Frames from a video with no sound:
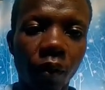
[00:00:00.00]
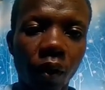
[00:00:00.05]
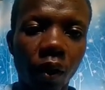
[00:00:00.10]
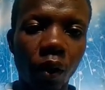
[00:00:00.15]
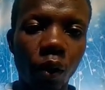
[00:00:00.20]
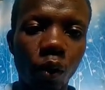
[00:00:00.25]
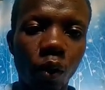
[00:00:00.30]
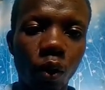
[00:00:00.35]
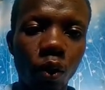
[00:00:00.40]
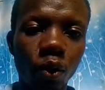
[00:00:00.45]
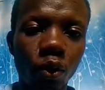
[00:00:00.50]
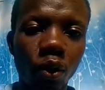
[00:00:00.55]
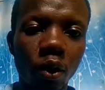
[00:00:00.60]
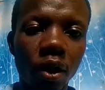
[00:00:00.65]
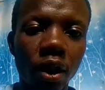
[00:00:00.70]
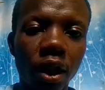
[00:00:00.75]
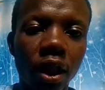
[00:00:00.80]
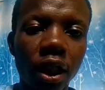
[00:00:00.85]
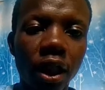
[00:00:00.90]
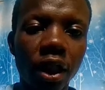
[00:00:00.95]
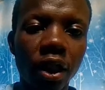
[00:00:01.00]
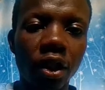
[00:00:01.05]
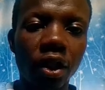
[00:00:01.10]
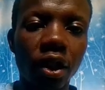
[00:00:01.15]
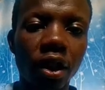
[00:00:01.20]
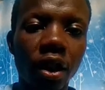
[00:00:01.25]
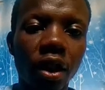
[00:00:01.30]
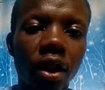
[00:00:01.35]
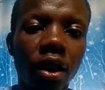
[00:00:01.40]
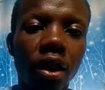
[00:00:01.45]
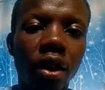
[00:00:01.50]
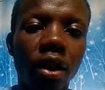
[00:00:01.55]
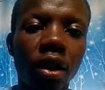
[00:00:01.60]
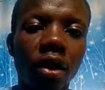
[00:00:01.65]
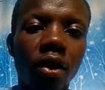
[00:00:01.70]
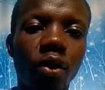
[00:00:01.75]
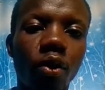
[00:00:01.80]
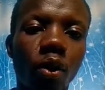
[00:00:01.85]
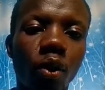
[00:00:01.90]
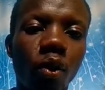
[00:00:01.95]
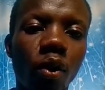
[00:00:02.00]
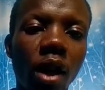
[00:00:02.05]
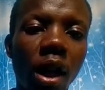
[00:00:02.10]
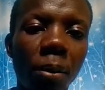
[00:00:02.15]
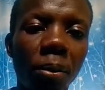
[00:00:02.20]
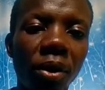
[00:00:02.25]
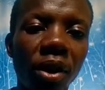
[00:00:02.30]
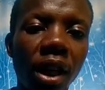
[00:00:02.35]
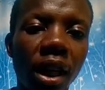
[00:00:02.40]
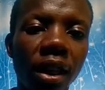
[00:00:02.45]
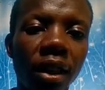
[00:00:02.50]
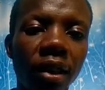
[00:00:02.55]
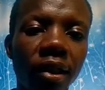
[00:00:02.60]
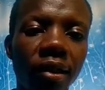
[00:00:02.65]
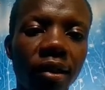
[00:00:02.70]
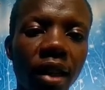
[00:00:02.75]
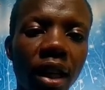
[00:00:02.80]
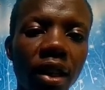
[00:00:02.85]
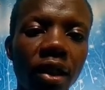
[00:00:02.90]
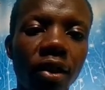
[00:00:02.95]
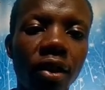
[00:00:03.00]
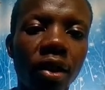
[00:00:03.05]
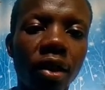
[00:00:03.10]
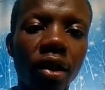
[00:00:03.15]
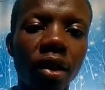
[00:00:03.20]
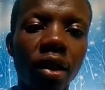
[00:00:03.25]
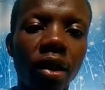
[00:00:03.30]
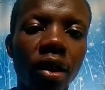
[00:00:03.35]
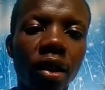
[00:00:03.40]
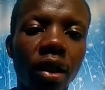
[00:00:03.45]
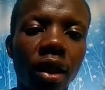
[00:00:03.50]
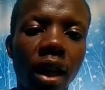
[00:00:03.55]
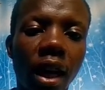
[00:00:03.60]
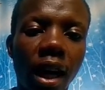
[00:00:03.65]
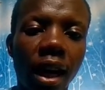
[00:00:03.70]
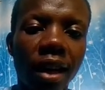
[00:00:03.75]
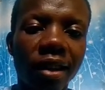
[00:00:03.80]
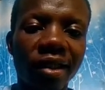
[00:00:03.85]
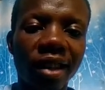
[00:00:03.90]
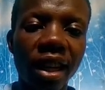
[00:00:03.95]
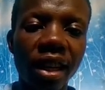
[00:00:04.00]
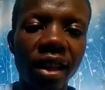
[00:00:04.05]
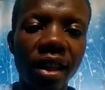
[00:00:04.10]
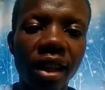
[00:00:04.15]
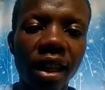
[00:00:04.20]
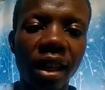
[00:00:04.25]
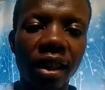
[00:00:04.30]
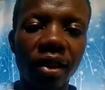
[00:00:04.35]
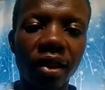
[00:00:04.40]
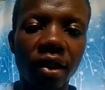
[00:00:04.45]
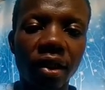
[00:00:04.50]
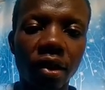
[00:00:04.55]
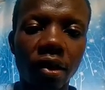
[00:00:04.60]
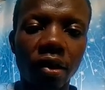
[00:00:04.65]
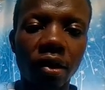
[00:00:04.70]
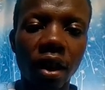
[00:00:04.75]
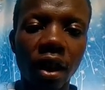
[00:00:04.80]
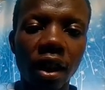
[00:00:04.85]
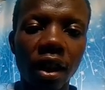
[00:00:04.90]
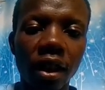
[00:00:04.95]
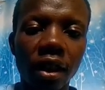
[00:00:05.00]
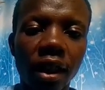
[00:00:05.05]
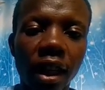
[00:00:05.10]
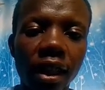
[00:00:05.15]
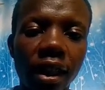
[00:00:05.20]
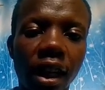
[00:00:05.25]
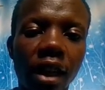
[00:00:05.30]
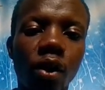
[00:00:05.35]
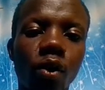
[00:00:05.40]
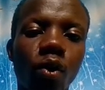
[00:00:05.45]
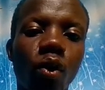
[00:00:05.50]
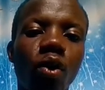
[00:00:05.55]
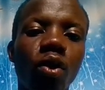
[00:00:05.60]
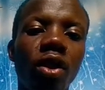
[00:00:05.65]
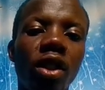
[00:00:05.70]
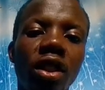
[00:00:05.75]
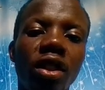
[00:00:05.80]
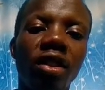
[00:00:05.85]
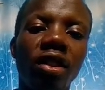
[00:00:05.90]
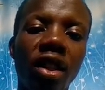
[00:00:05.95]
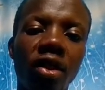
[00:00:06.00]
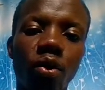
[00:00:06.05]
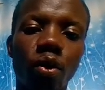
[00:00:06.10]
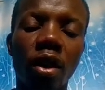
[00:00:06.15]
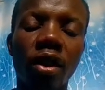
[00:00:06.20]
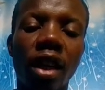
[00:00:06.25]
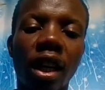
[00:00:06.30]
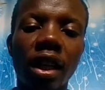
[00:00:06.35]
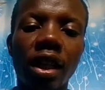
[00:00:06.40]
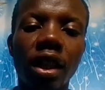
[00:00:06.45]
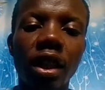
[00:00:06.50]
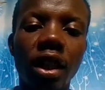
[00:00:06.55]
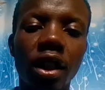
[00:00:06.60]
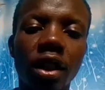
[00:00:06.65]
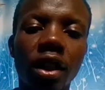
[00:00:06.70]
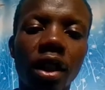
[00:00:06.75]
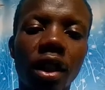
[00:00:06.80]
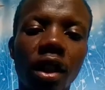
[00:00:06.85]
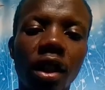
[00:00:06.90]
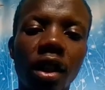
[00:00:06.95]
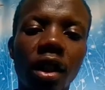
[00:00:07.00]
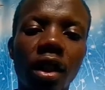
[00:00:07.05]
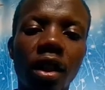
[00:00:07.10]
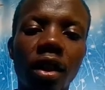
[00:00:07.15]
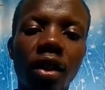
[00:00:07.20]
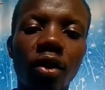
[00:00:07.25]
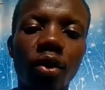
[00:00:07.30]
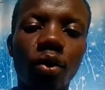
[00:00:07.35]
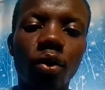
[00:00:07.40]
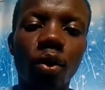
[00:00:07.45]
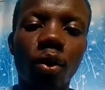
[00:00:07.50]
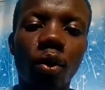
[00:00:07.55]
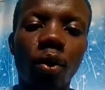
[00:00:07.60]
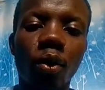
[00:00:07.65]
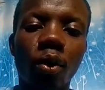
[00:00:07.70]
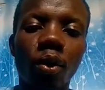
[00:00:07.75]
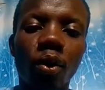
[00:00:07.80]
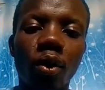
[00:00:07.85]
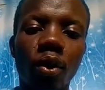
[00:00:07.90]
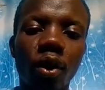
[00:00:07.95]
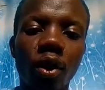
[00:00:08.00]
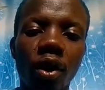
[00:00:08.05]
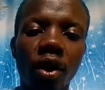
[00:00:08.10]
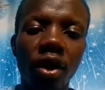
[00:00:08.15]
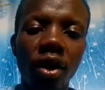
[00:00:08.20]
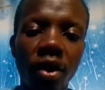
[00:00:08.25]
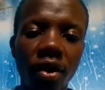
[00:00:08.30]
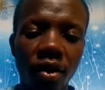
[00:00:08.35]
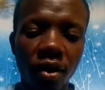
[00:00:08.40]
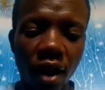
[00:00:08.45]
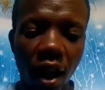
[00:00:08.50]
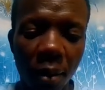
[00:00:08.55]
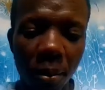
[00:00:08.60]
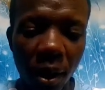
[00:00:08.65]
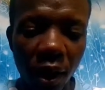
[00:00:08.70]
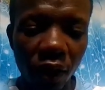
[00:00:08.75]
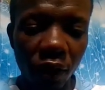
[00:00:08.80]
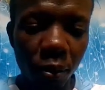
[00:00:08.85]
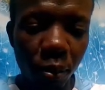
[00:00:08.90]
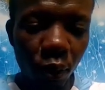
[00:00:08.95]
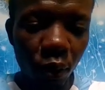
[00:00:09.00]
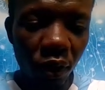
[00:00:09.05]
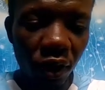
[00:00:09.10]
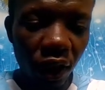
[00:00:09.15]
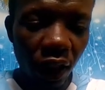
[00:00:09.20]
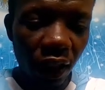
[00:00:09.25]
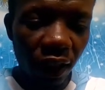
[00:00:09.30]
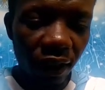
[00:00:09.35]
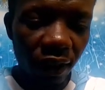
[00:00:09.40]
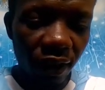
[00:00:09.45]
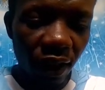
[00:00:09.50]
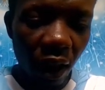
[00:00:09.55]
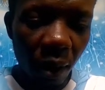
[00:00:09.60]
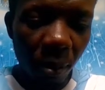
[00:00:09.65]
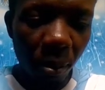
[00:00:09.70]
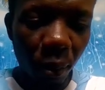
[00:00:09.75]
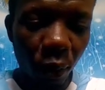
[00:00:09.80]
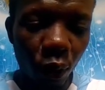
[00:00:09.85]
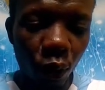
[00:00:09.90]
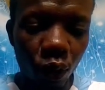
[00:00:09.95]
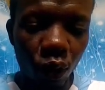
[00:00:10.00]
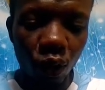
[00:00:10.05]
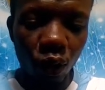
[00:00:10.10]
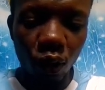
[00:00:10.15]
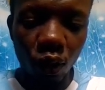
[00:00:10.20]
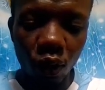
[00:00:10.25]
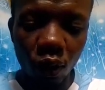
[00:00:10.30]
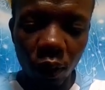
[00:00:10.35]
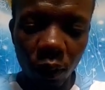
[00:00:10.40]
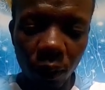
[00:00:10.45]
you also delete. So you come here and insert a slide that is title and content. That's what I need. So in this I might put examples